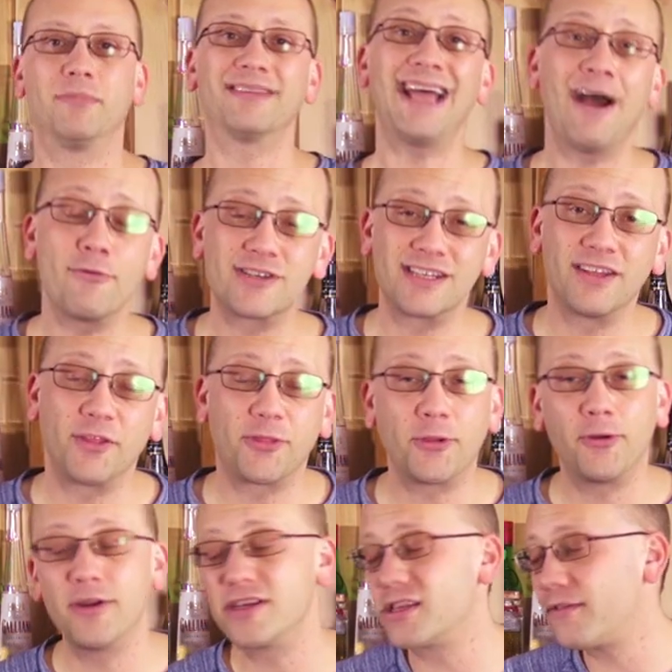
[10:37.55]
But that was in the
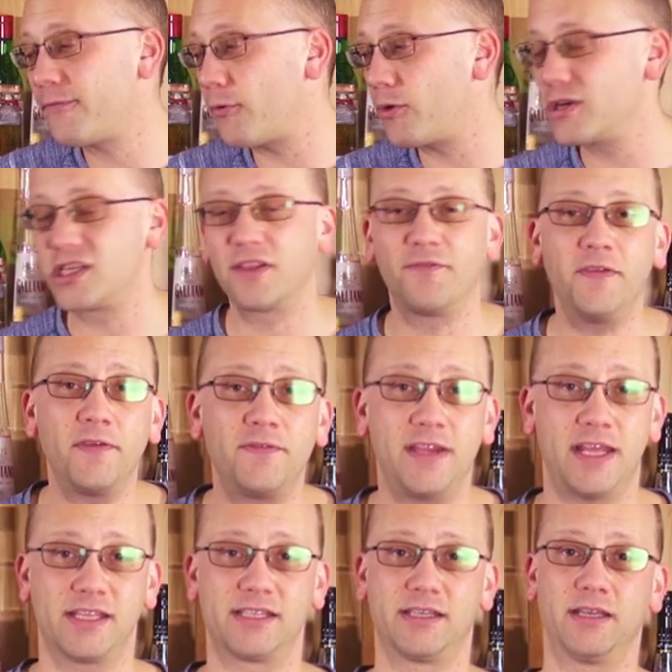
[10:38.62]
30s and the 40s and the
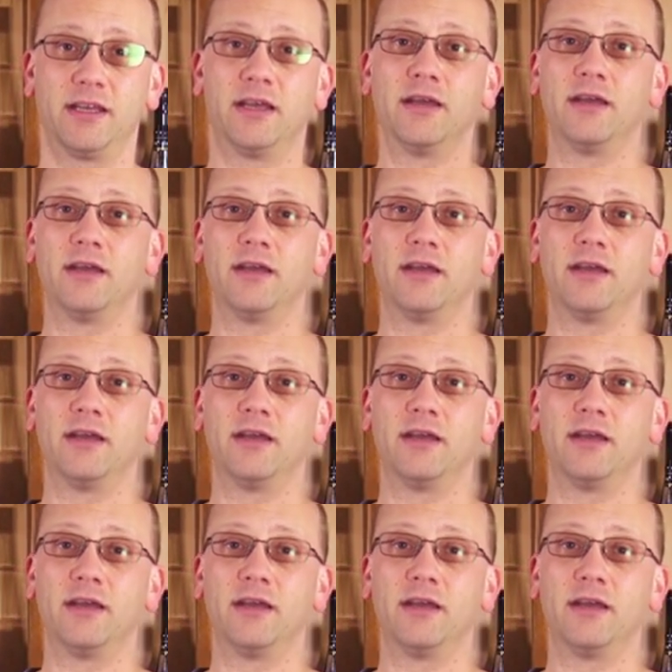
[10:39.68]
50s.